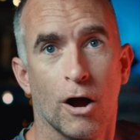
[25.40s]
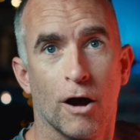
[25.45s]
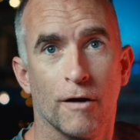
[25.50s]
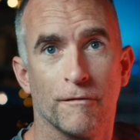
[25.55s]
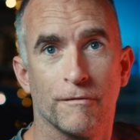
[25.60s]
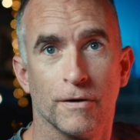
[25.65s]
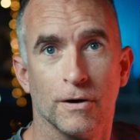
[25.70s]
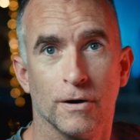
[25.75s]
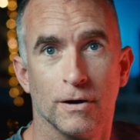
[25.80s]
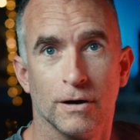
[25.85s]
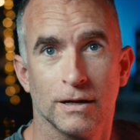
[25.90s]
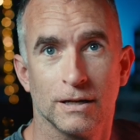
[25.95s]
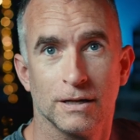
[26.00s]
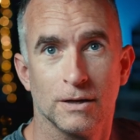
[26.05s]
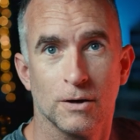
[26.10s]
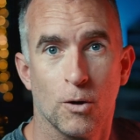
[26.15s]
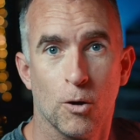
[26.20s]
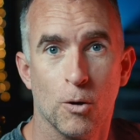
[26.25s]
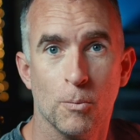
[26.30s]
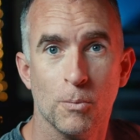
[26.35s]
offer
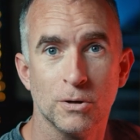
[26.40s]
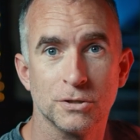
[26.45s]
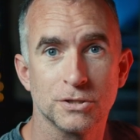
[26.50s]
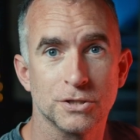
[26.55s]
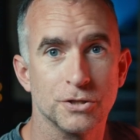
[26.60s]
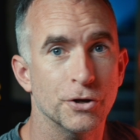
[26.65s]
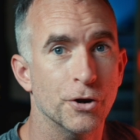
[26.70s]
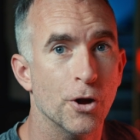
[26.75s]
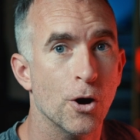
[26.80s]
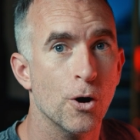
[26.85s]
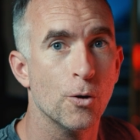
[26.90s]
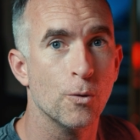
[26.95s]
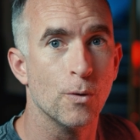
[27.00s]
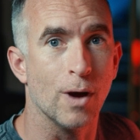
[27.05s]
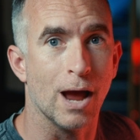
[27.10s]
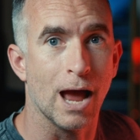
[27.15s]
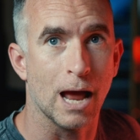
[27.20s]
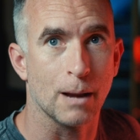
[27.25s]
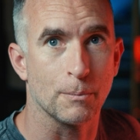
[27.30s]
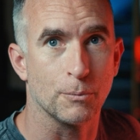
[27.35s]
almost no
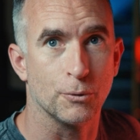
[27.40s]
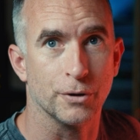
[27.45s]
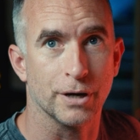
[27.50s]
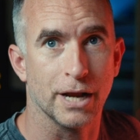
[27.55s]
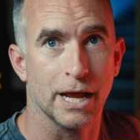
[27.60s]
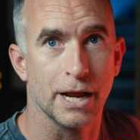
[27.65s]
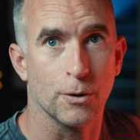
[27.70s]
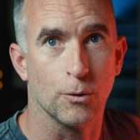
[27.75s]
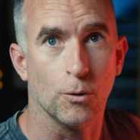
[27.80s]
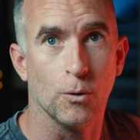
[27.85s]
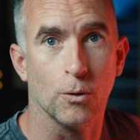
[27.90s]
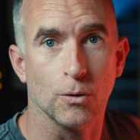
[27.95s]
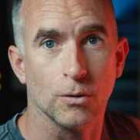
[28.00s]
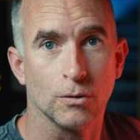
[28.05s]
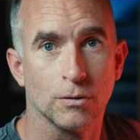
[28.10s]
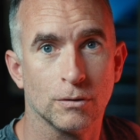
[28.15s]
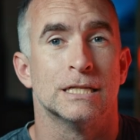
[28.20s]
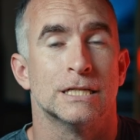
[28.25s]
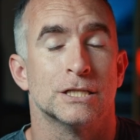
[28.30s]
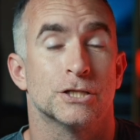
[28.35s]
output at all.
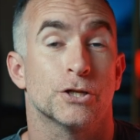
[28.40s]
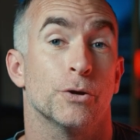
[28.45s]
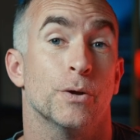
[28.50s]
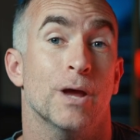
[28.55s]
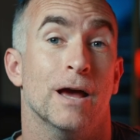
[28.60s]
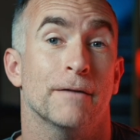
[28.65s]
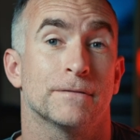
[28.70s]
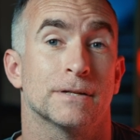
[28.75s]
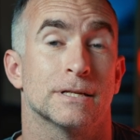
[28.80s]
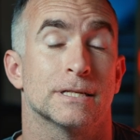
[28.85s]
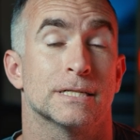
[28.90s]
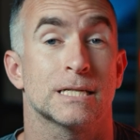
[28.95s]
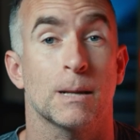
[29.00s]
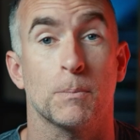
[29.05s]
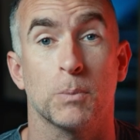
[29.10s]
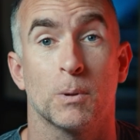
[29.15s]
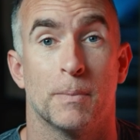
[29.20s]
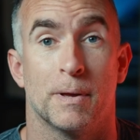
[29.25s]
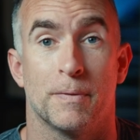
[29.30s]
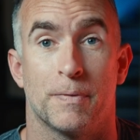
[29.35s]
So you have to
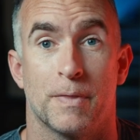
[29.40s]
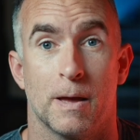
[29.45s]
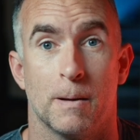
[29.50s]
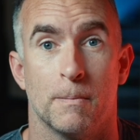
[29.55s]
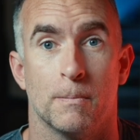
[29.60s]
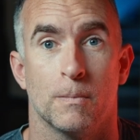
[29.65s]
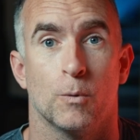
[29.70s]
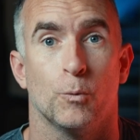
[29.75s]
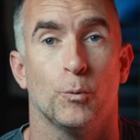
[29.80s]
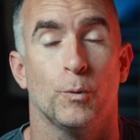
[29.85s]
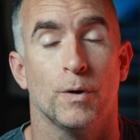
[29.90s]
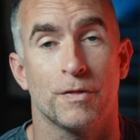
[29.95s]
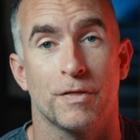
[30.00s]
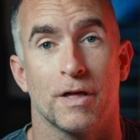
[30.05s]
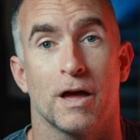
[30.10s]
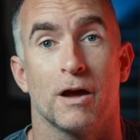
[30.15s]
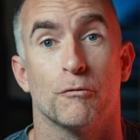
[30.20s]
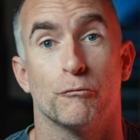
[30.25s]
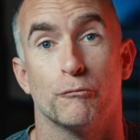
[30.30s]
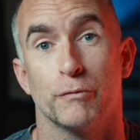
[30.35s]
supplement them with
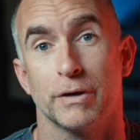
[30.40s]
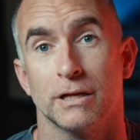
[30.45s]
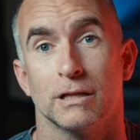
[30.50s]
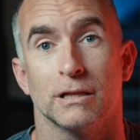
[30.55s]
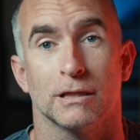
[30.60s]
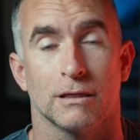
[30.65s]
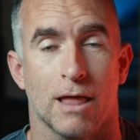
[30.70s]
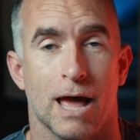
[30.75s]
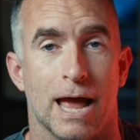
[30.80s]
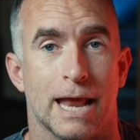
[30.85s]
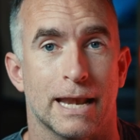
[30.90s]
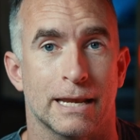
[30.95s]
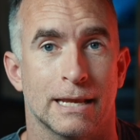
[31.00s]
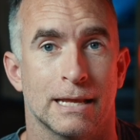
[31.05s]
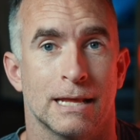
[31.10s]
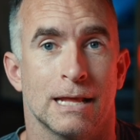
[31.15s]
a real light.